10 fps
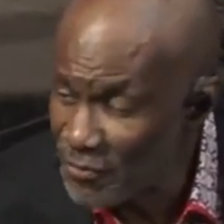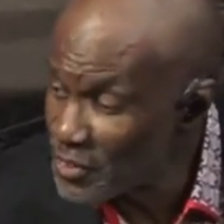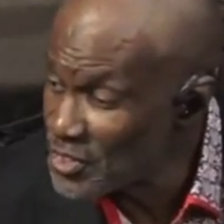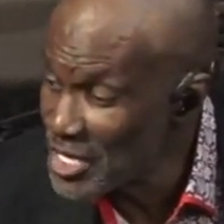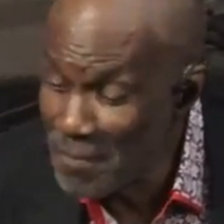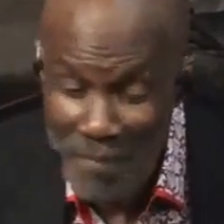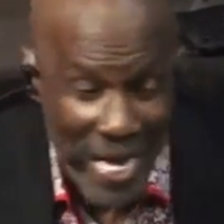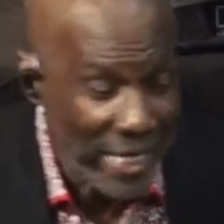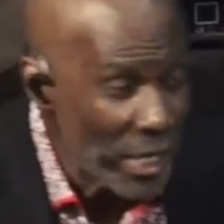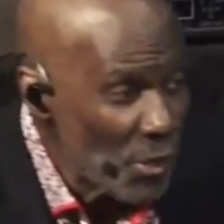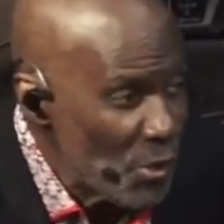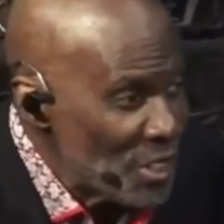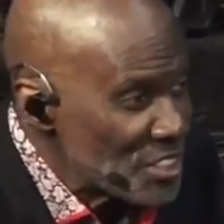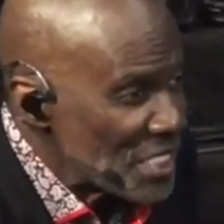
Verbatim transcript: for somebody who is